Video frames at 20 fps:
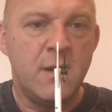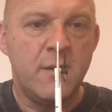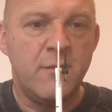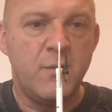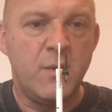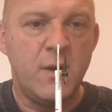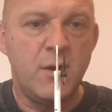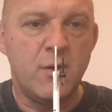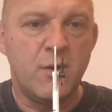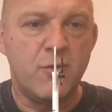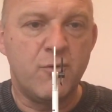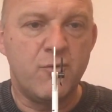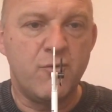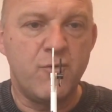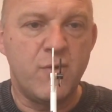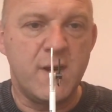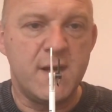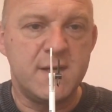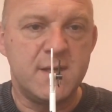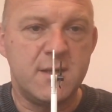if we look
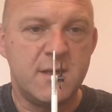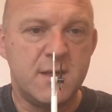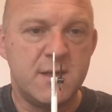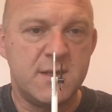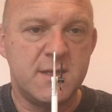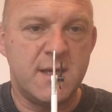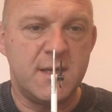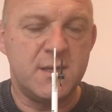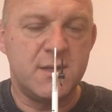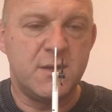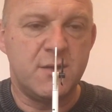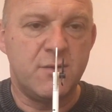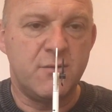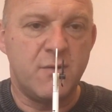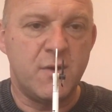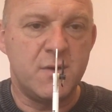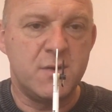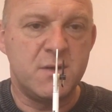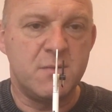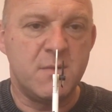right at the center of the
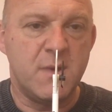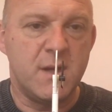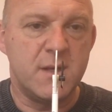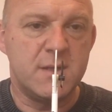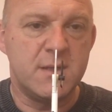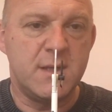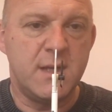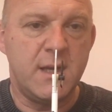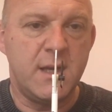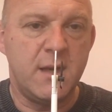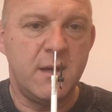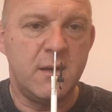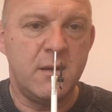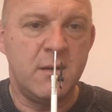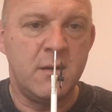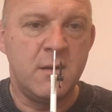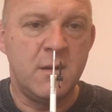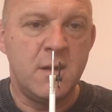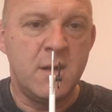rotor mast here,